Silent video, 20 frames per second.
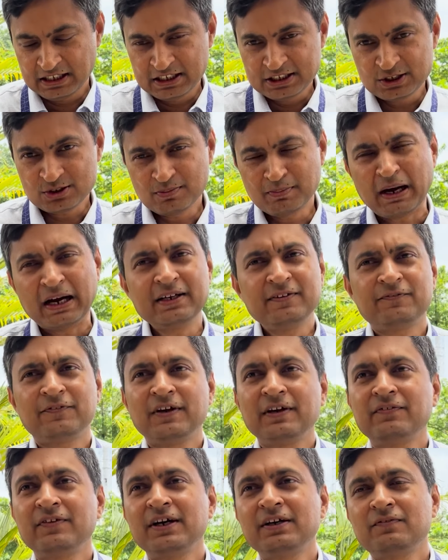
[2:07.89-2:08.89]
So, my
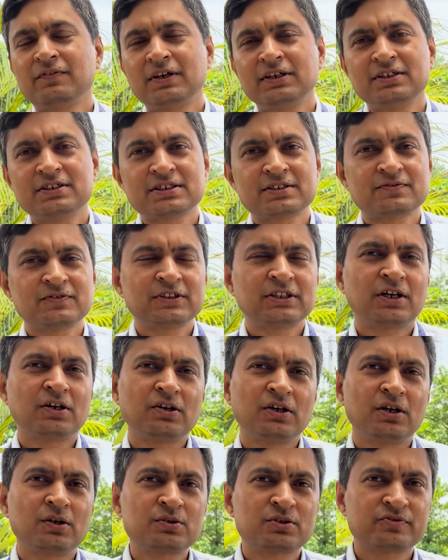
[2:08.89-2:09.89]
favorite one is
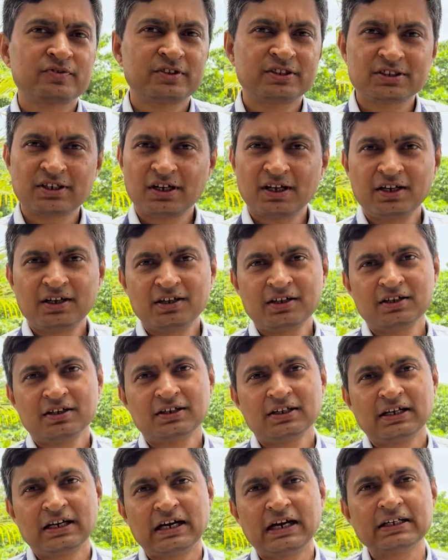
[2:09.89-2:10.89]
without doubt Switzerland.
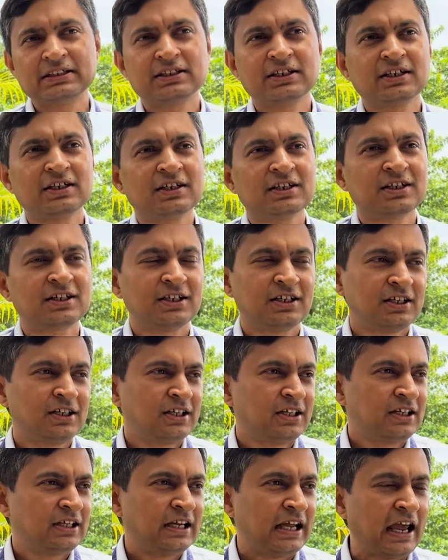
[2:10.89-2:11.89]
I think
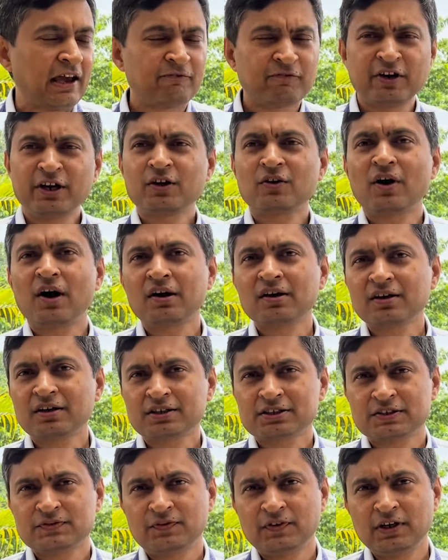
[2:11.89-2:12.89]
every
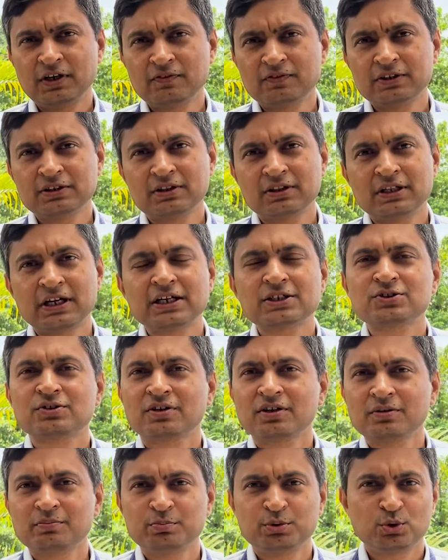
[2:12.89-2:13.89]
corner is filled with
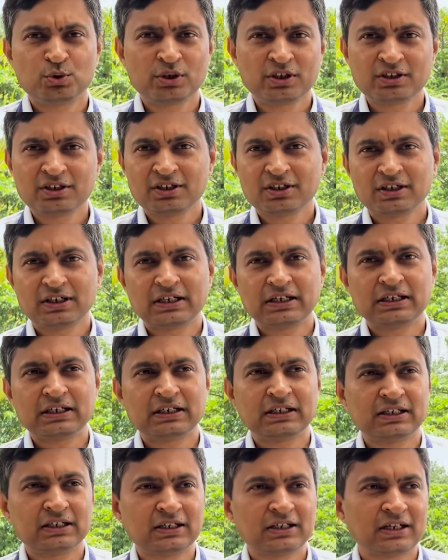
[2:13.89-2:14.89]
natural beauty. Okay.
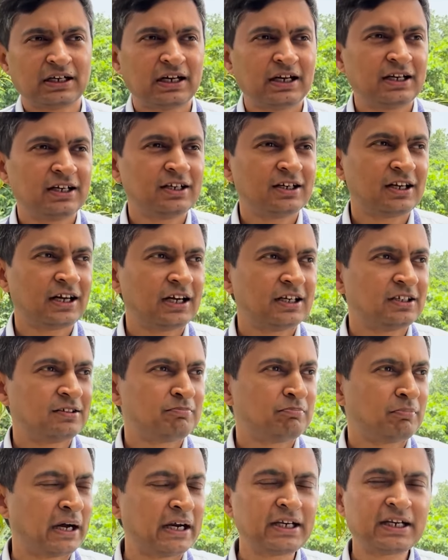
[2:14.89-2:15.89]
Uh, and I,
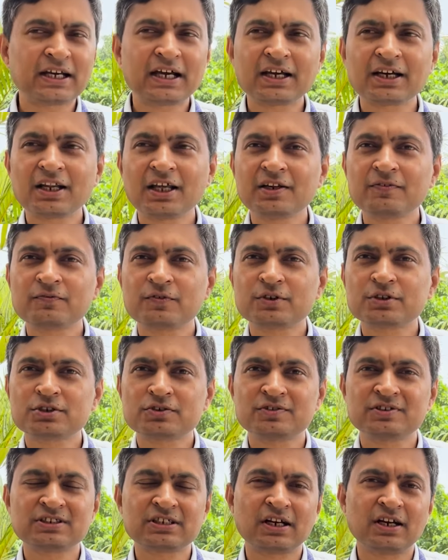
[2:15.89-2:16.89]
my tagline for
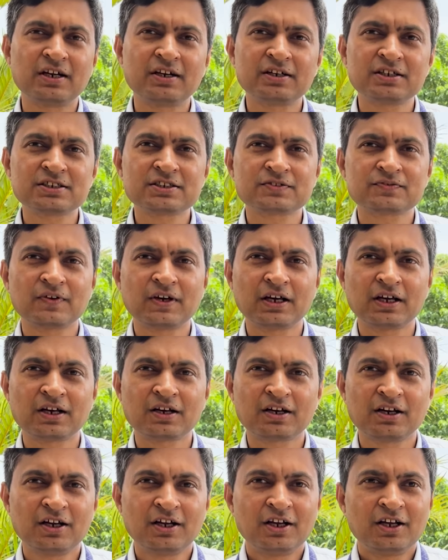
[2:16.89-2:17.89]
Switzerland is
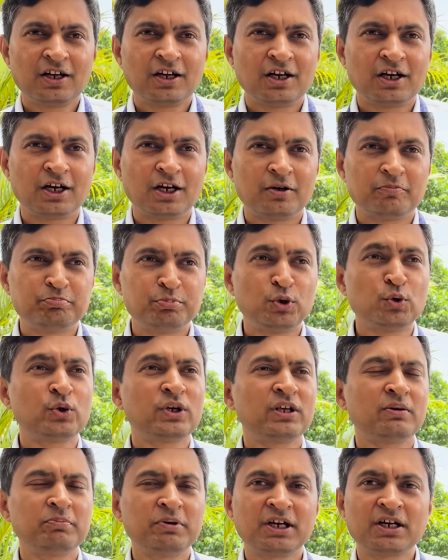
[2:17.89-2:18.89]
where uh,
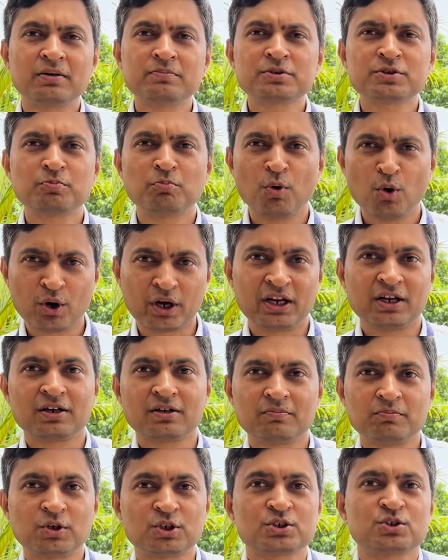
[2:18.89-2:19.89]
beauty becomes boring
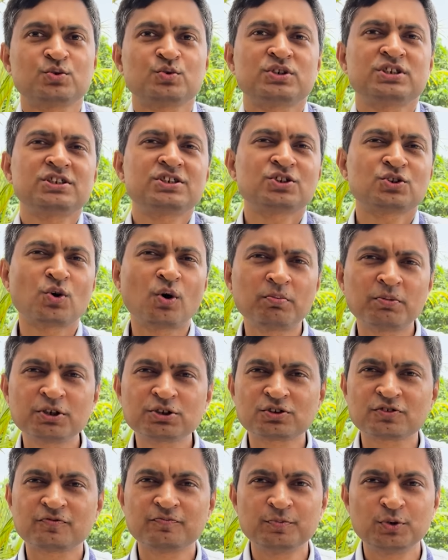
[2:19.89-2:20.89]
because you see so
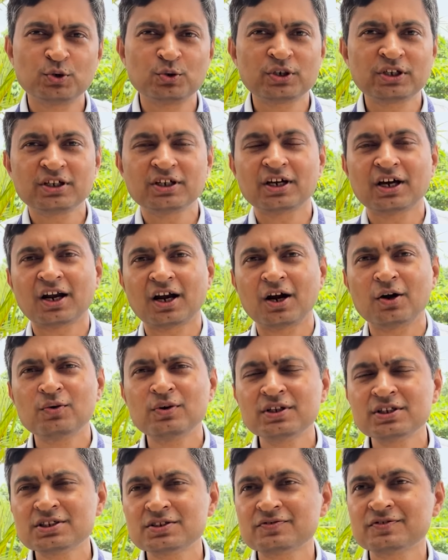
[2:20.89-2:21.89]
much wow. of beauty
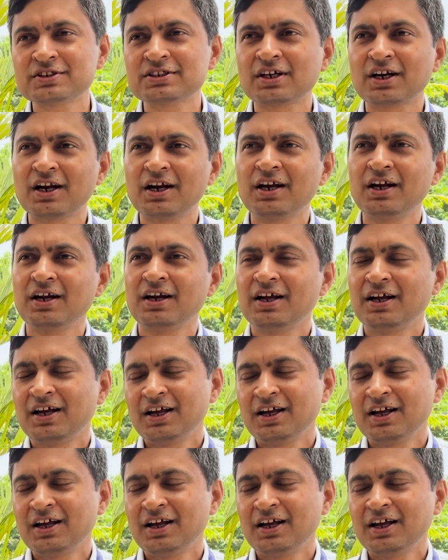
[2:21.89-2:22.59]
around in Switzerland.